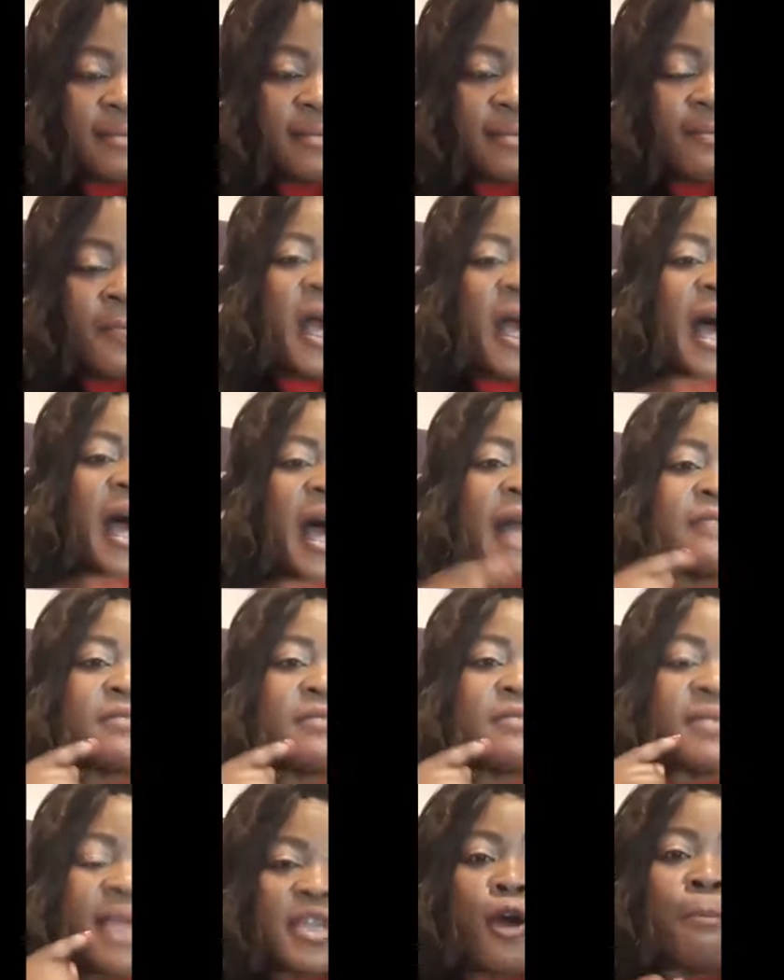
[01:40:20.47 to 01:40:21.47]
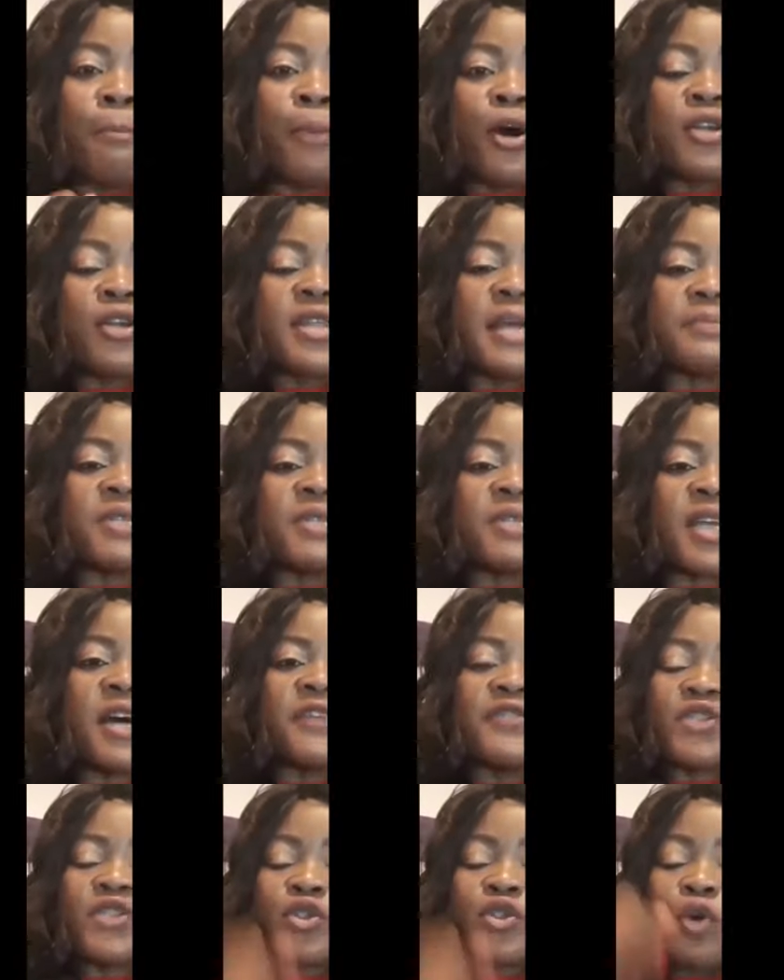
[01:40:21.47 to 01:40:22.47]
and take it upon themselves
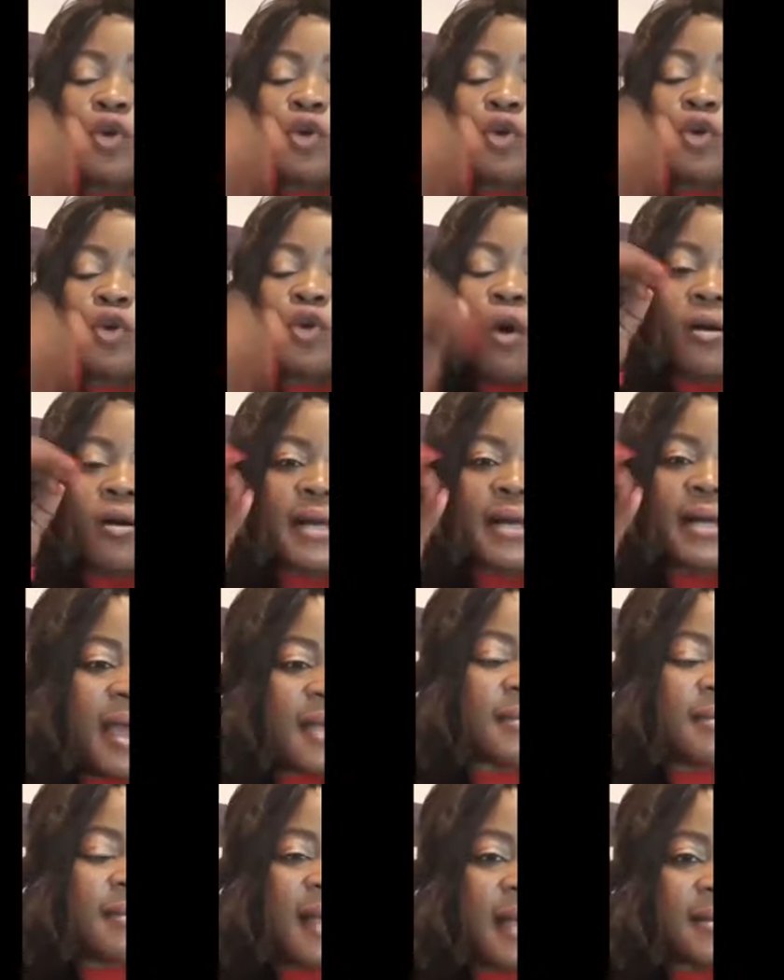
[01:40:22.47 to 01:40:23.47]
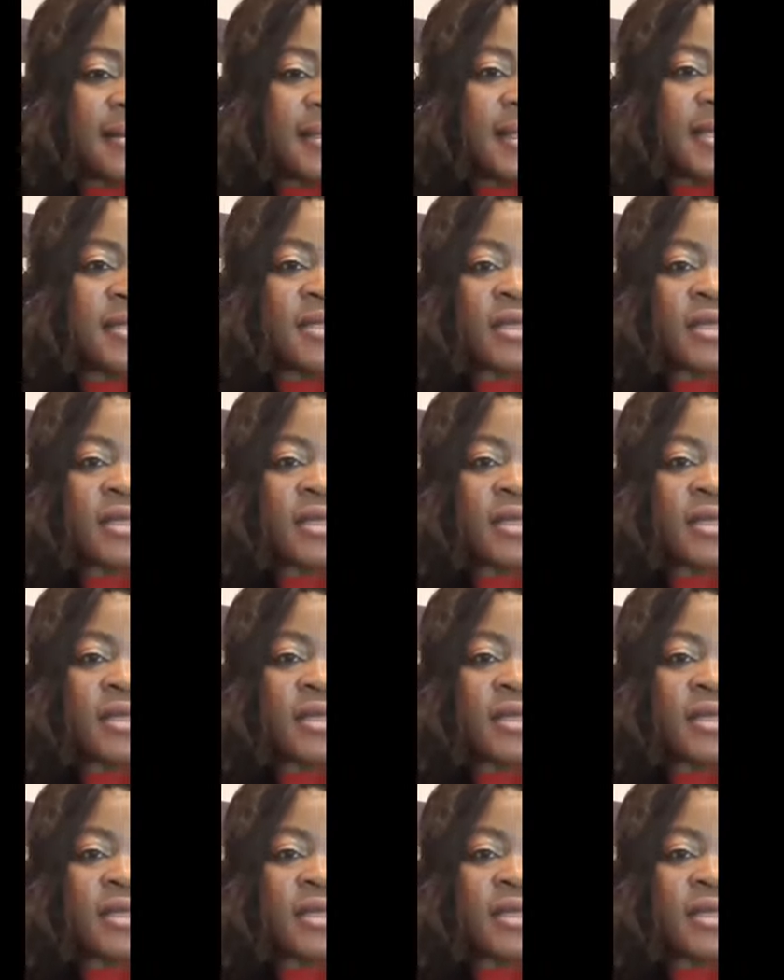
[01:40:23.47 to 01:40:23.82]
to organize classes